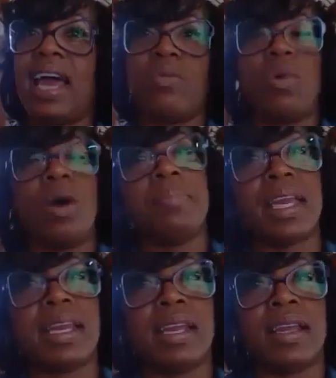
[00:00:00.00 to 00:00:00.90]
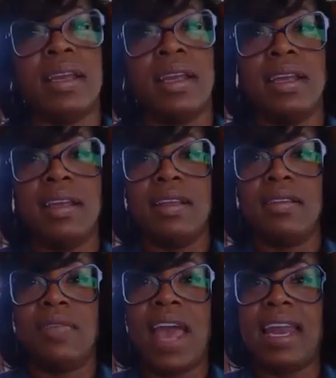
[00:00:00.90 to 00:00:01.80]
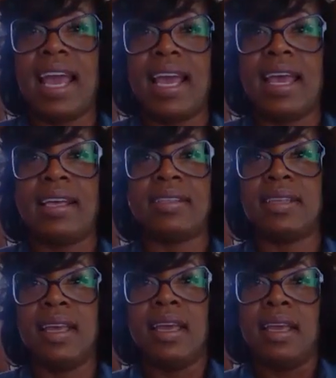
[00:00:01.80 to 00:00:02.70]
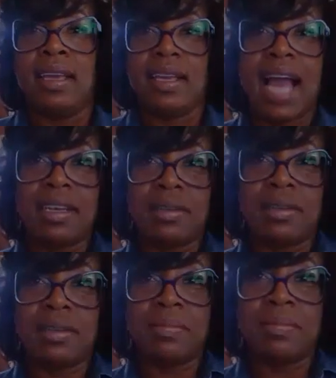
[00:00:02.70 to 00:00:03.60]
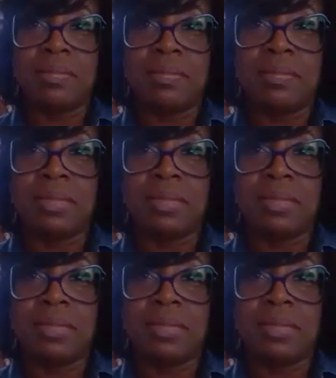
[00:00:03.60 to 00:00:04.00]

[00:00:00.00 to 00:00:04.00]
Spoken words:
out of one meeting that has gotten me up